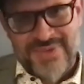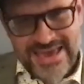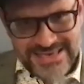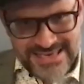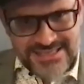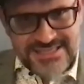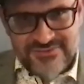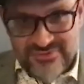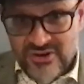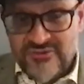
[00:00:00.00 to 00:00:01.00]
banking to
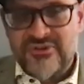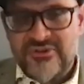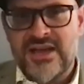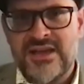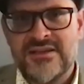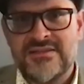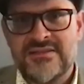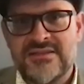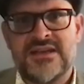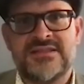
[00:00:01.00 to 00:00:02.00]
verify
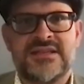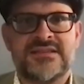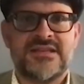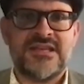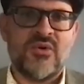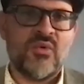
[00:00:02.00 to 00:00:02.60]
that identity,